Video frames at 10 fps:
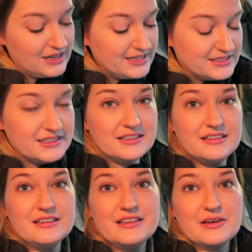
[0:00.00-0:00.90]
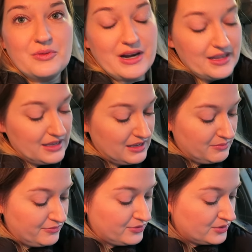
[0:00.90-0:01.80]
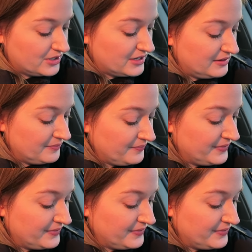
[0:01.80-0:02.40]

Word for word: I did get what I came for.